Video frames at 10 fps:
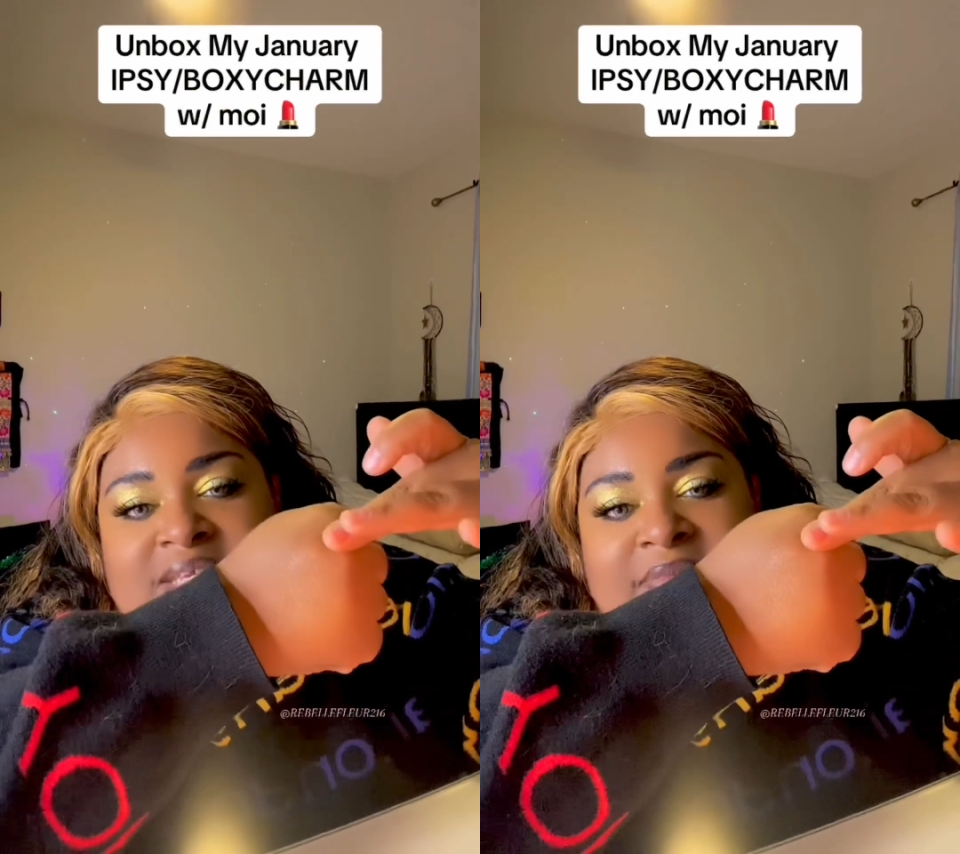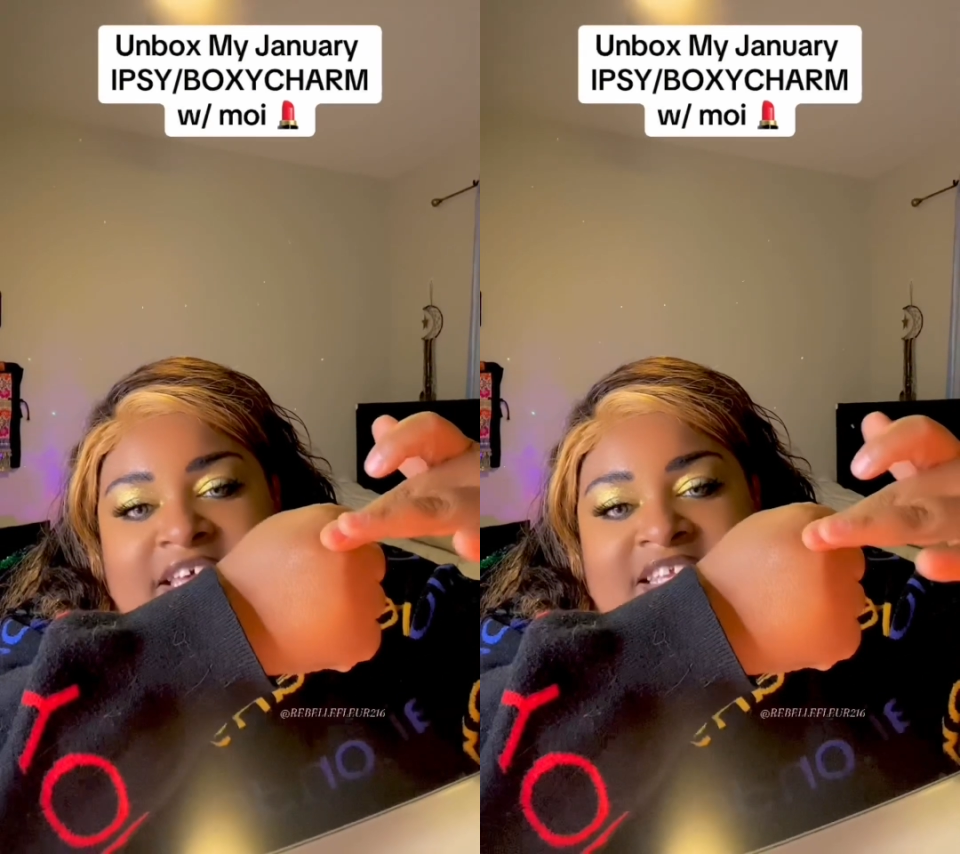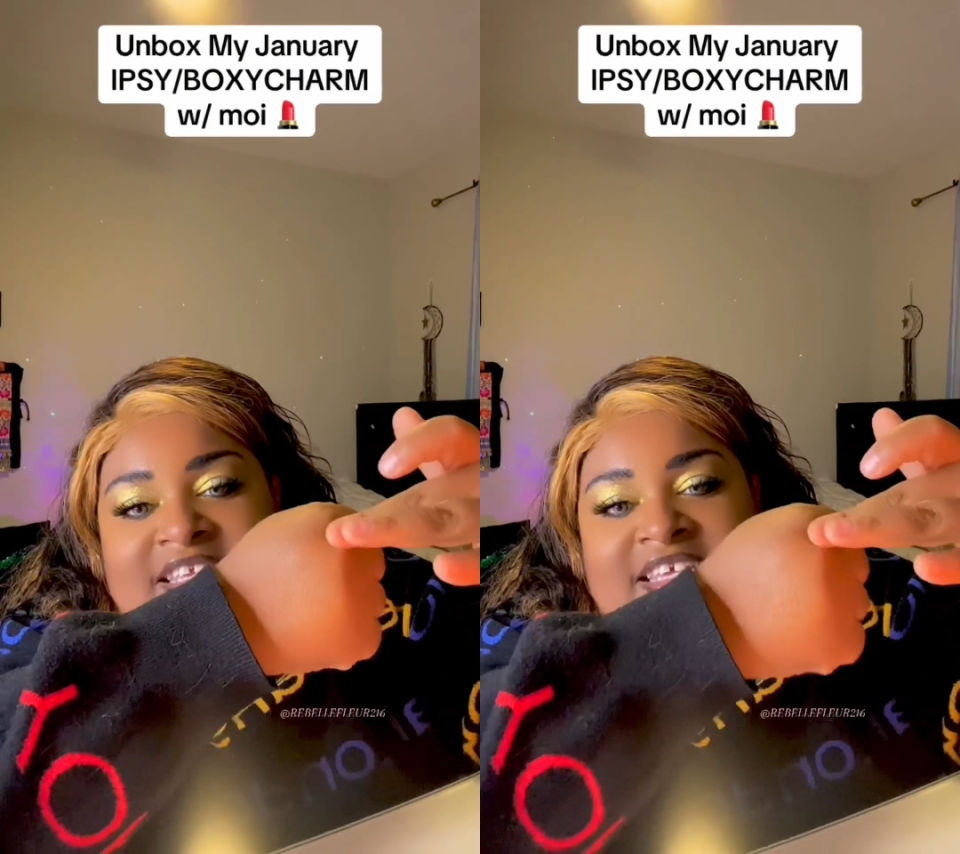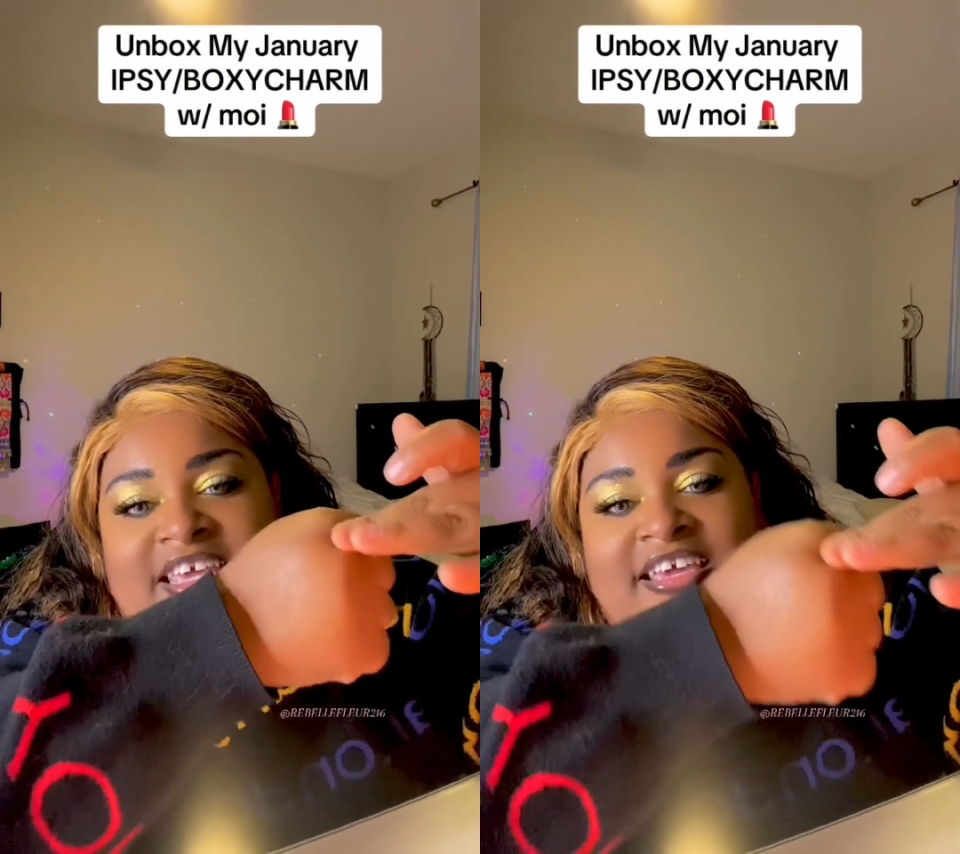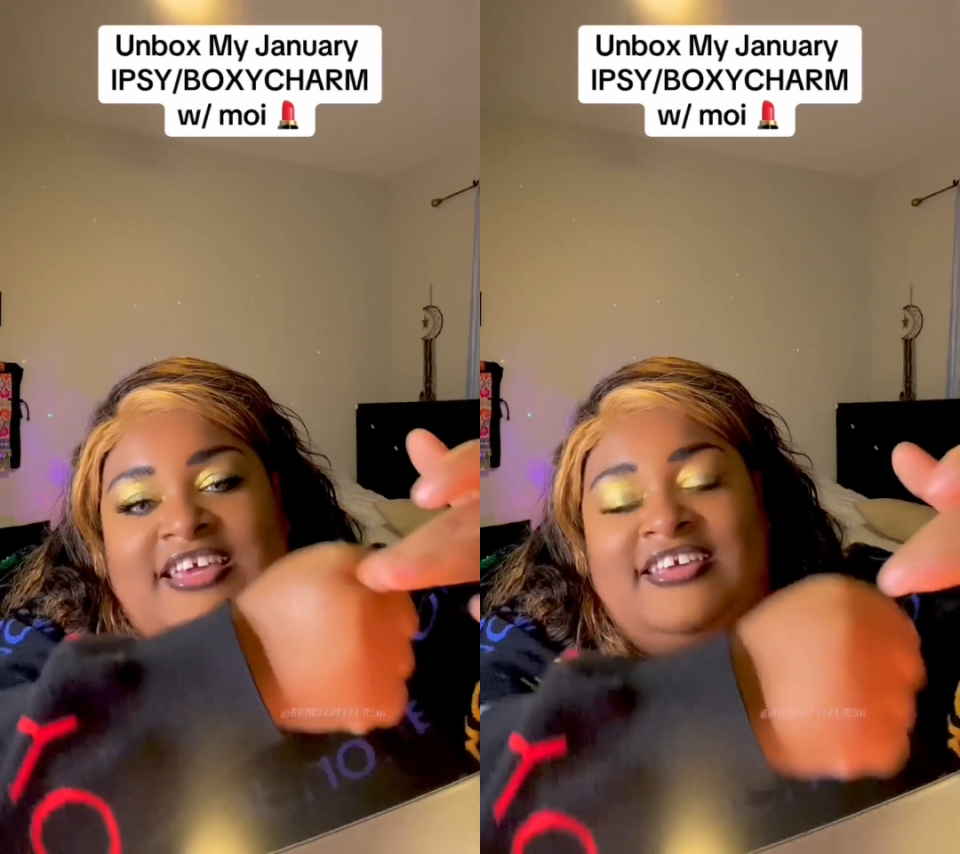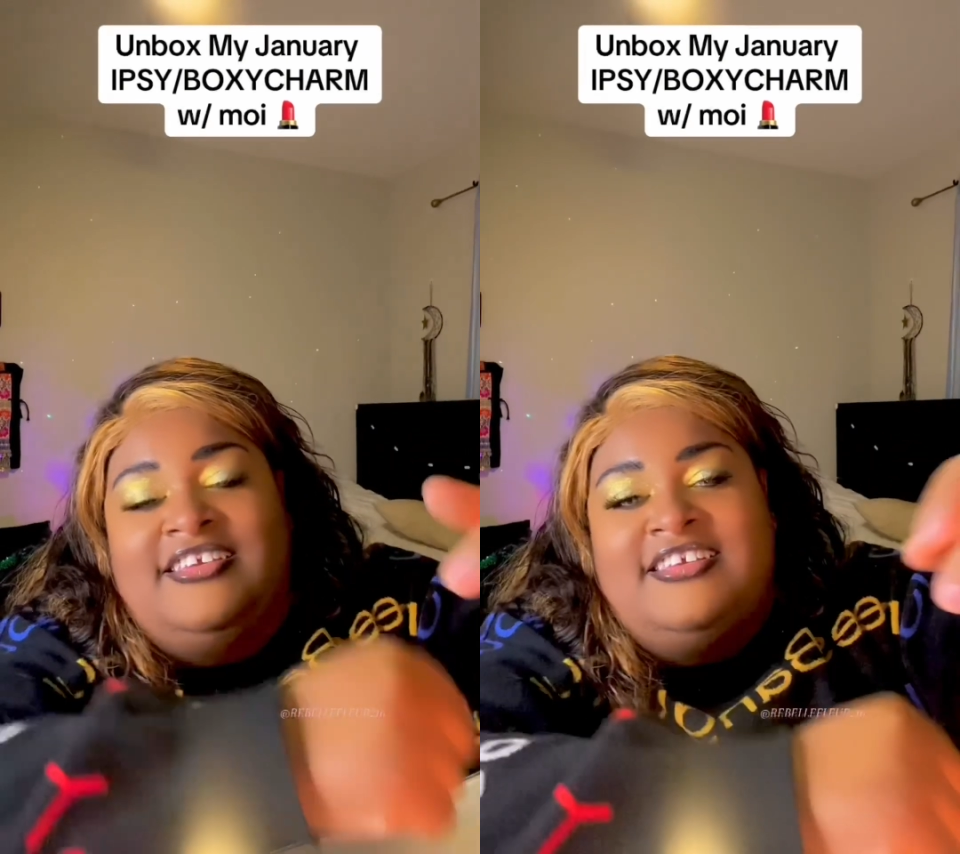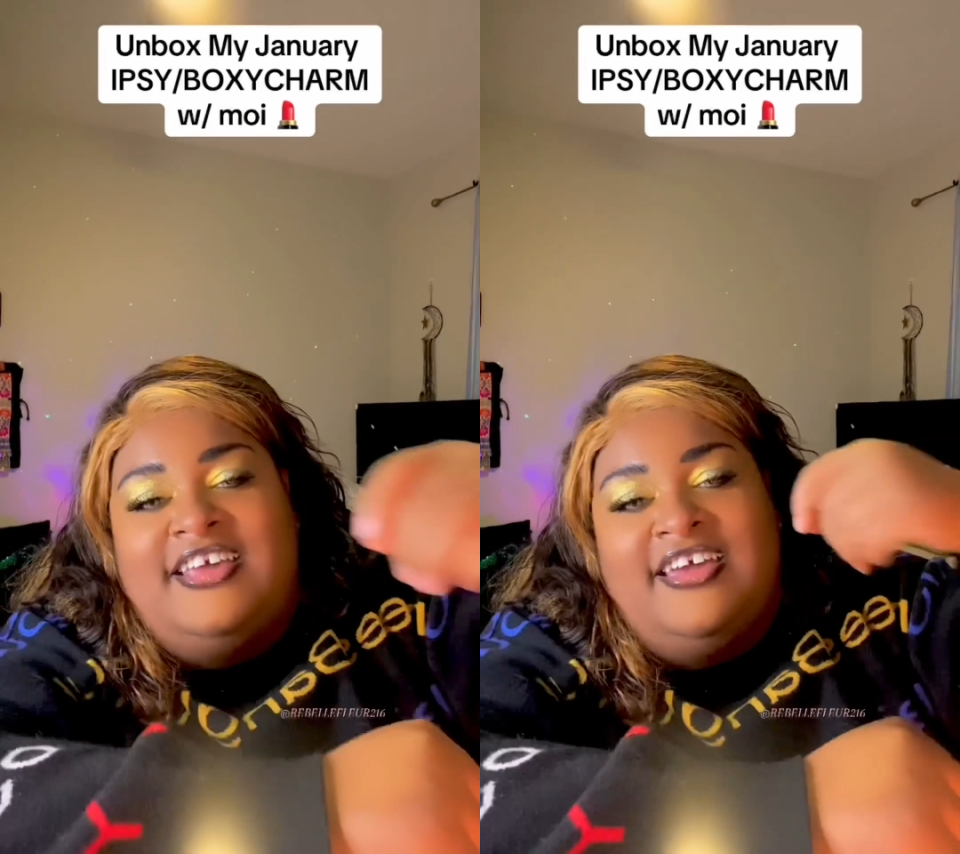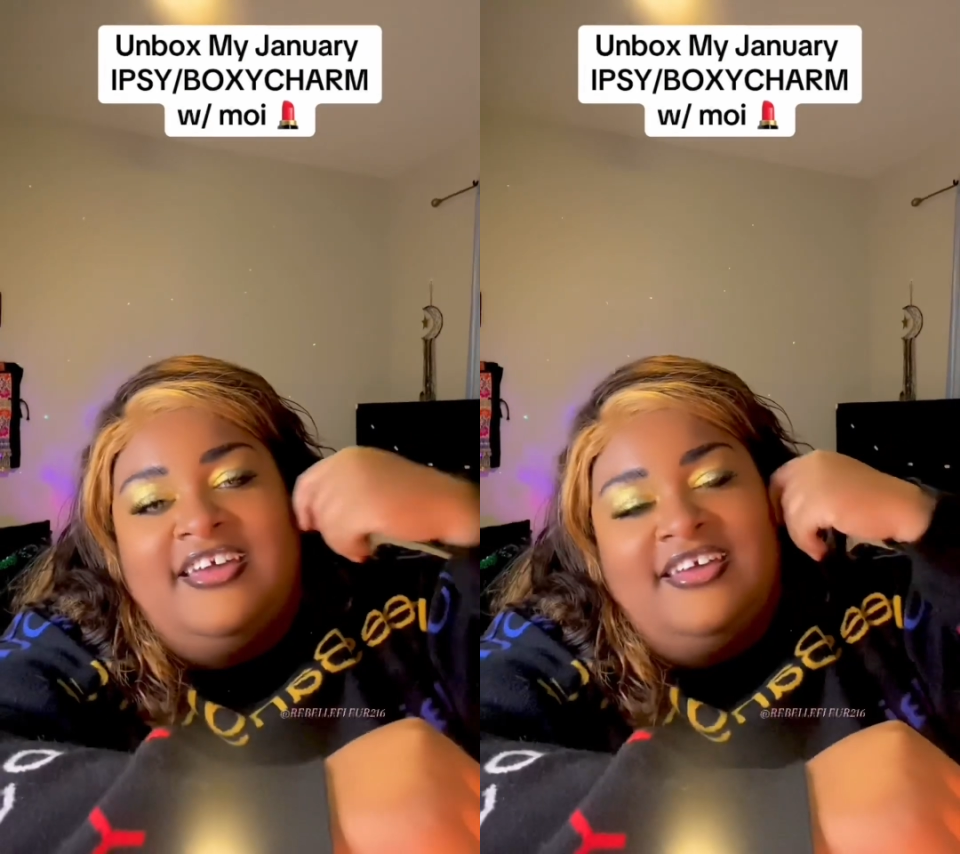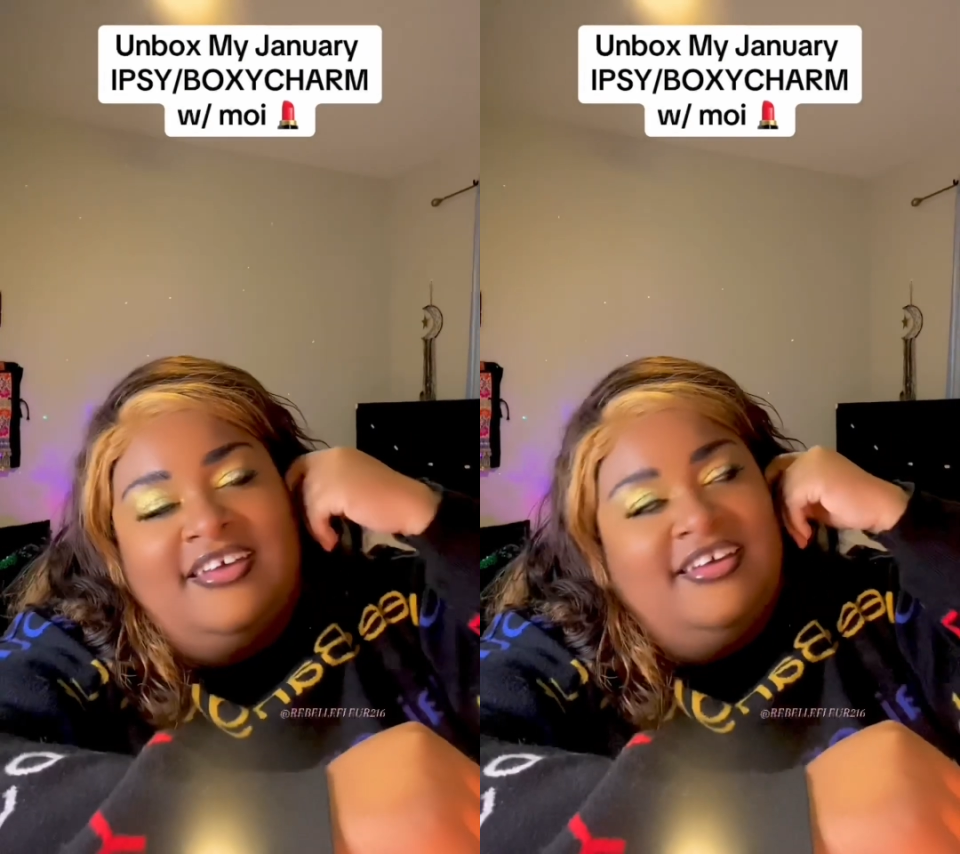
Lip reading: my skin. Like,